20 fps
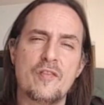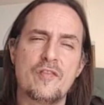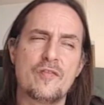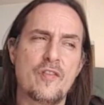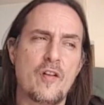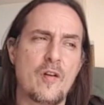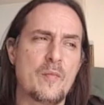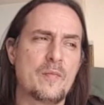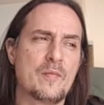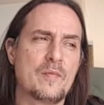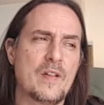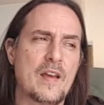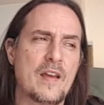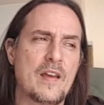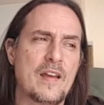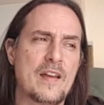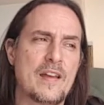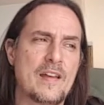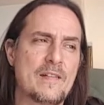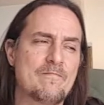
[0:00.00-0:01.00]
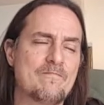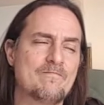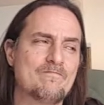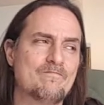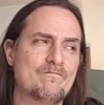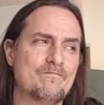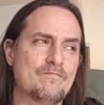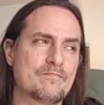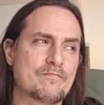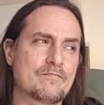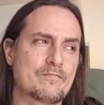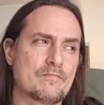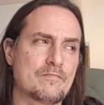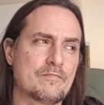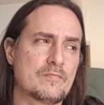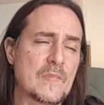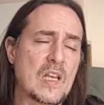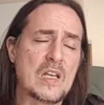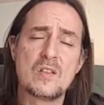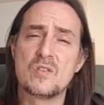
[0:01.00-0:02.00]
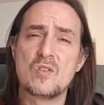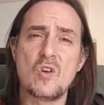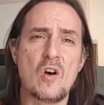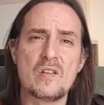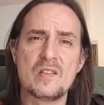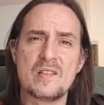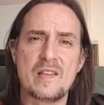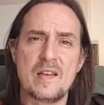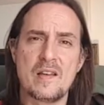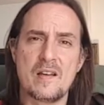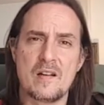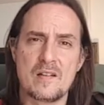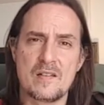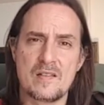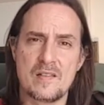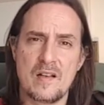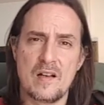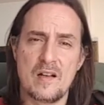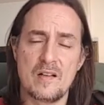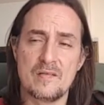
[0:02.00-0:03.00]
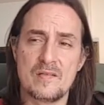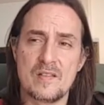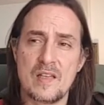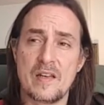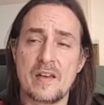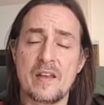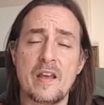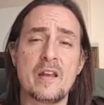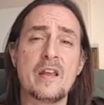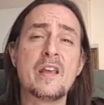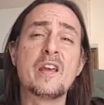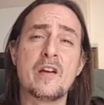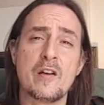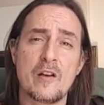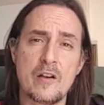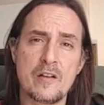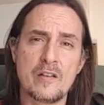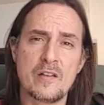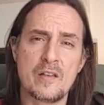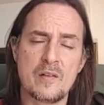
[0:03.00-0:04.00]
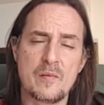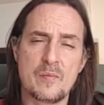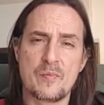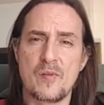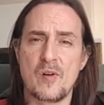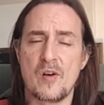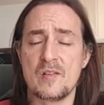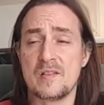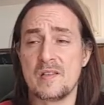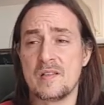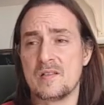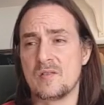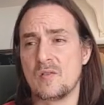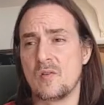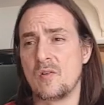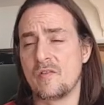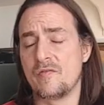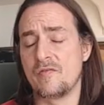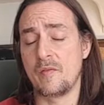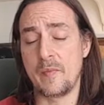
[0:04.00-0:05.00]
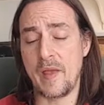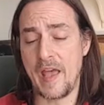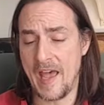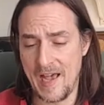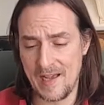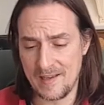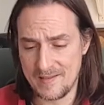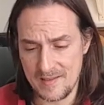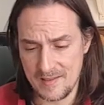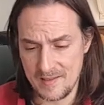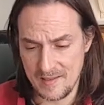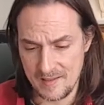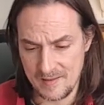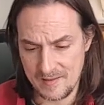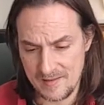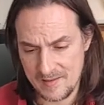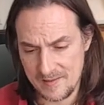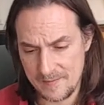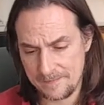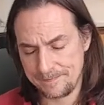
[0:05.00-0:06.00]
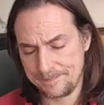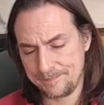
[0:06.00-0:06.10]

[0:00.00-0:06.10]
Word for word: from um, exhausting ourselves and getting hurt in the process, or from accidents.